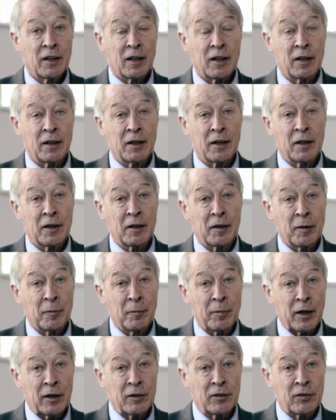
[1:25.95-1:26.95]
Uh,
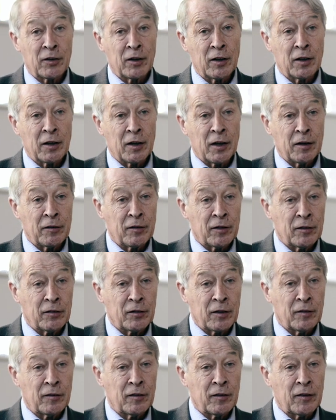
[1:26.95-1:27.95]
but uh, I,
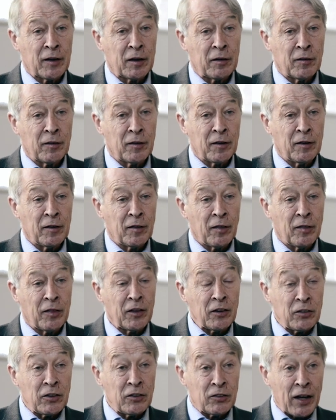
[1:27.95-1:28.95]
there,
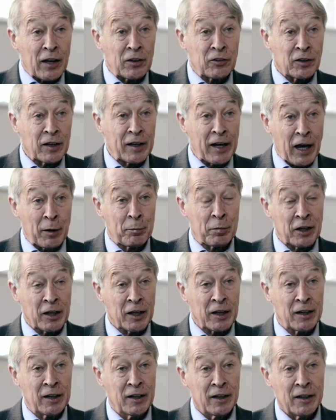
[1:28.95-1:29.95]
this is actually
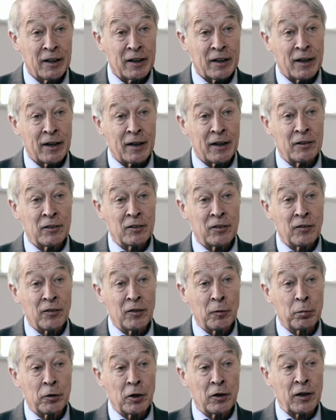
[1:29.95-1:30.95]
happening, and
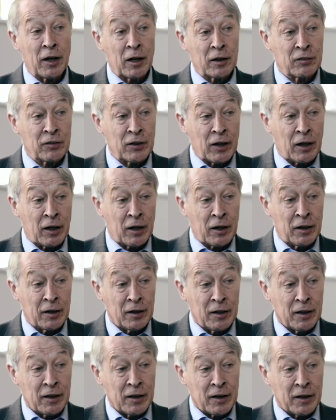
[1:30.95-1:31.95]
the products are
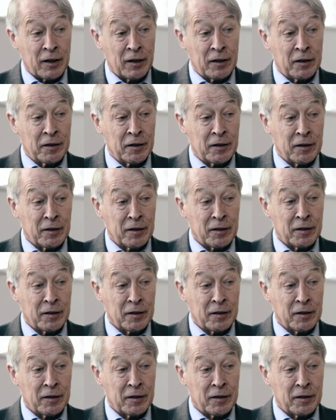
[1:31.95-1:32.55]
uh,